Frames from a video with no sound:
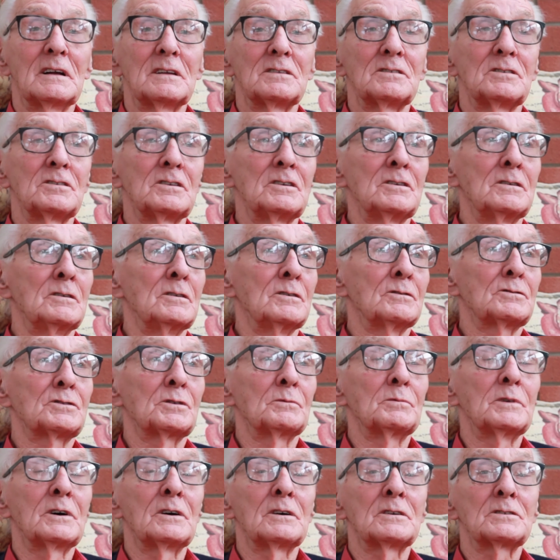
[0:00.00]
And Jean used
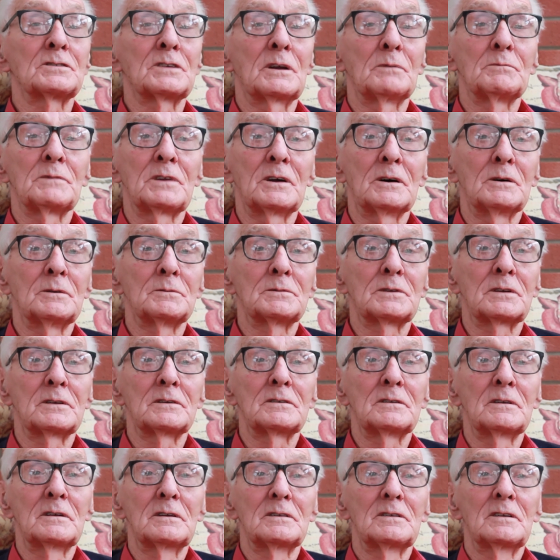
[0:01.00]
to work sometimes
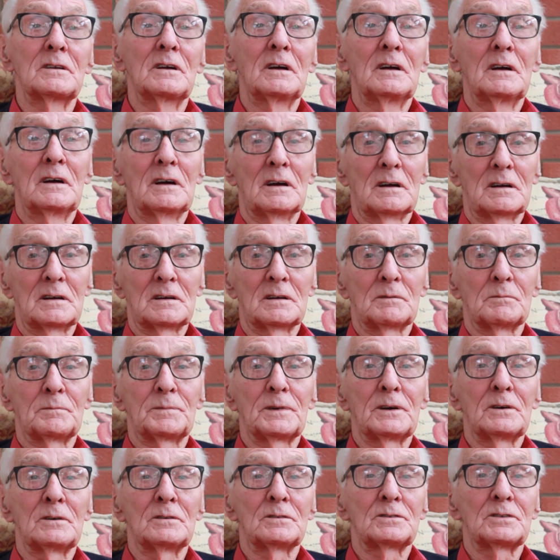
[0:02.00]
at
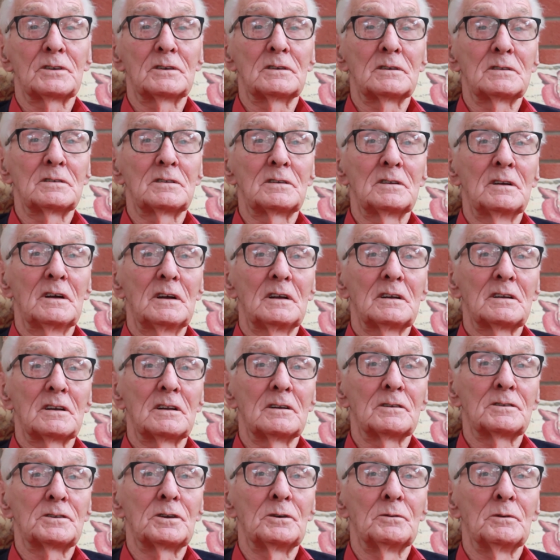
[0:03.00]
Birdseye
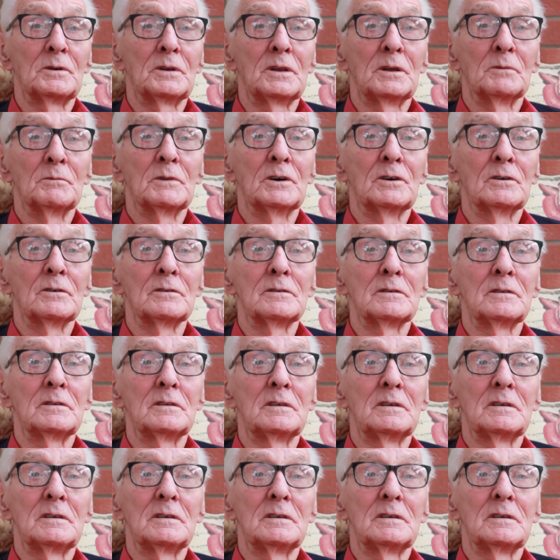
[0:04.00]
till 2 in the morning.